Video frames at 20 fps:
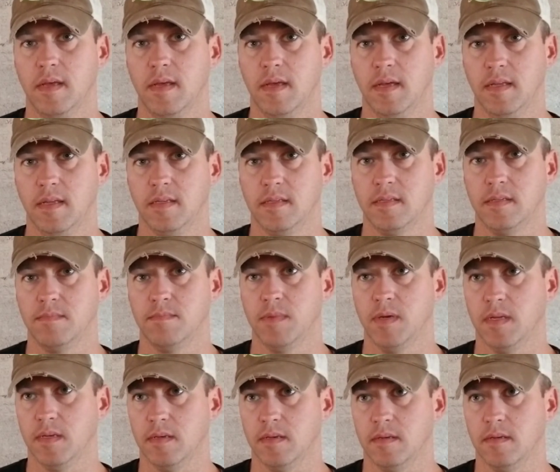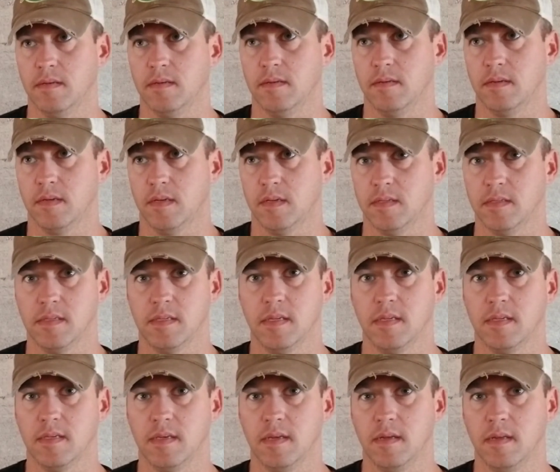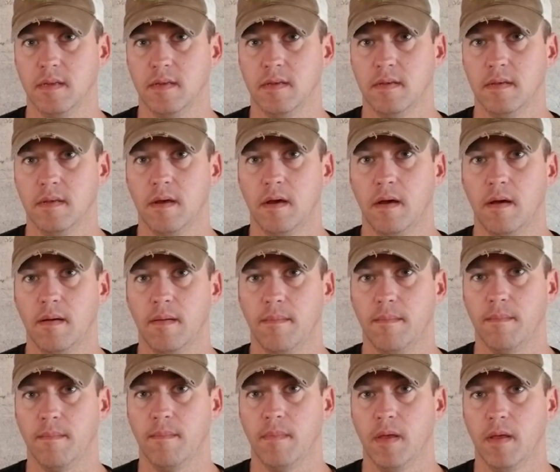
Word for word: it's been consistent. Um,